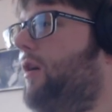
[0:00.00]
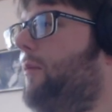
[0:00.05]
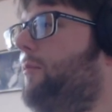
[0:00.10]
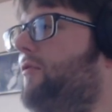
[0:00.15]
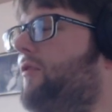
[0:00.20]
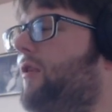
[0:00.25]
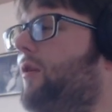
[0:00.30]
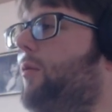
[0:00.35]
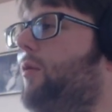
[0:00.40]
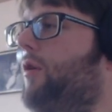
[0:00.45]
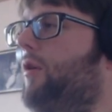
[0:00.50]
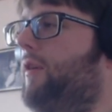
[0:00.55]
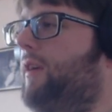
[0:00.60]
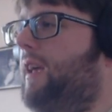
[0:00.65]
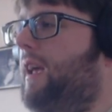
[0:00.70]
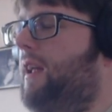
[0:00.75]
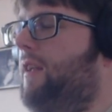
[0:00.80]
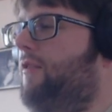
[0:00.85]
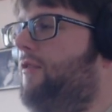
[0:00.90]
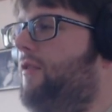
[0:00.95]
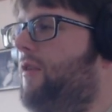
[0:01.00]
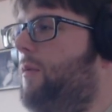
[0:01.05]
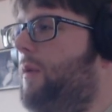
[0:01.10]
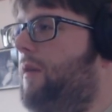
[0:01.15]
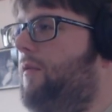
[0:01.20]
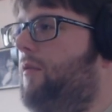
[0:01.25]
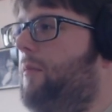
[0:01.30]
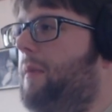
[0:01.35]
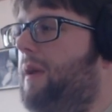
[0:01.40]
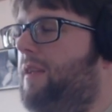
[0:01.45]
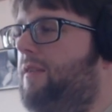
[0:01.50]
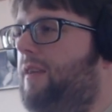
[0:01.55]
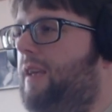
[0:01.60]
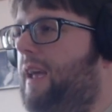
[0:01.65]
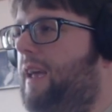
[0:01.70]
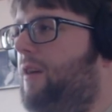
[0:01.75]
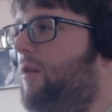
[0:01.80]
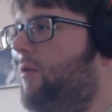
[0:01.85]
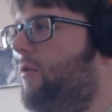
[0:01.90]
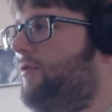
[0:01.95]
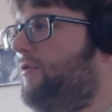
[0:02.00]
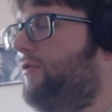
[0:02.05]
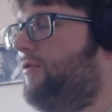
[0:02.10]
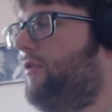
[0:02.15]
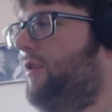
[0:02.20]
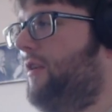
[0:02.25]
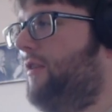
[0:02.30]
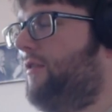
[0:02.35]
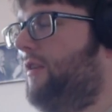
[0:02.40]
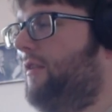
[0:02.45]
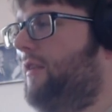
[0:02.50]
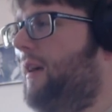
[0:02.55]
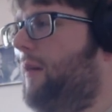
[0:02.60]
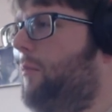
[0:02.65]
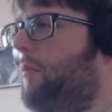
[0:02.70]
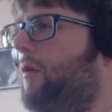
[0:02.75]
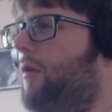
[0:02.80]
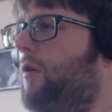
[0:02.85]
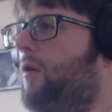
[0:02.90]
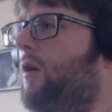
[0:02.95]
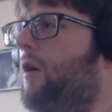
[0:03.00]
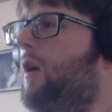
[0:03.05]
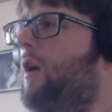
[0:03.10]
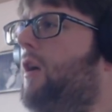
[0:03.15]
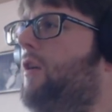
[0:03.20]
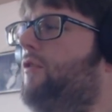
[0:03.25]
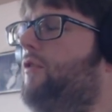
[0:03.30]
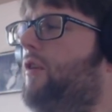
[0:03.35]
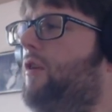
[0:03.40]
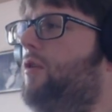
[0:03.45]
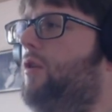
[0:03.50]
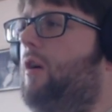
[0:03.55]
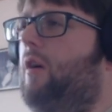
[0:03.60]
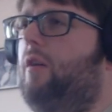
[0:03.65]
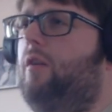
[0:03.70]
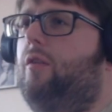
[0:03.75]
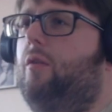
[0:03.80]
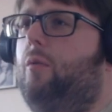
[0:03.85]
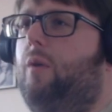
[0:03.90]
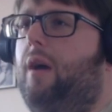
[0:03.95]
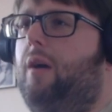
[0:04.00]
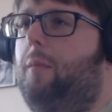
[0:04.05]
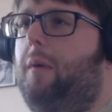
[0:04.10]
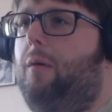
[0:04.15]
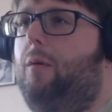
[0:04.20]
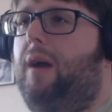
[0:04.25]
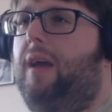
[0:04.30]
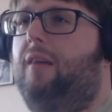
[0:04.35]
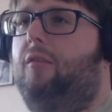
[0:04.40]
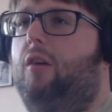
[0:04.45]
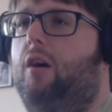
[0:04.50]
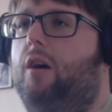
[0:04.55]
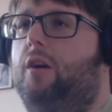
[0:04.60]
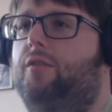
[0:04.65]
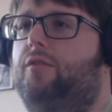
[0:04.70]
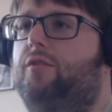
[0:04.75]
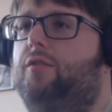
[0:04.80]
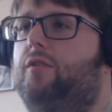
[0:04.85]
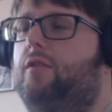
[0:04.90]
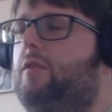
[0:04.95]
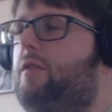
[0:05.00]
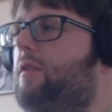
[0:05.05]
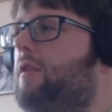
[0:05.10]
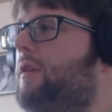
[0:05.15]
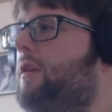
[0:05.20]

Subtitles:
I'm still working, still waiting for my TA course to start in September, still trying to my weight loss,